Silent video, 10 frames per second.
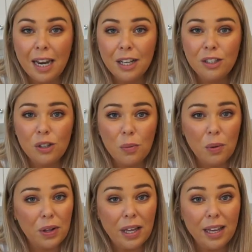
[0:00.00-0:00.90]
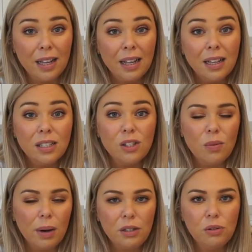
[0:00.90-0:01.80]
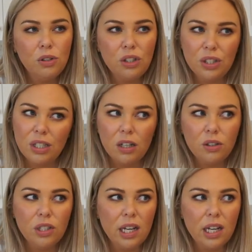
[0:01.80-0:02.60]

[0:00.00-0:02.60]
is so wonky. So Rachel's just ducked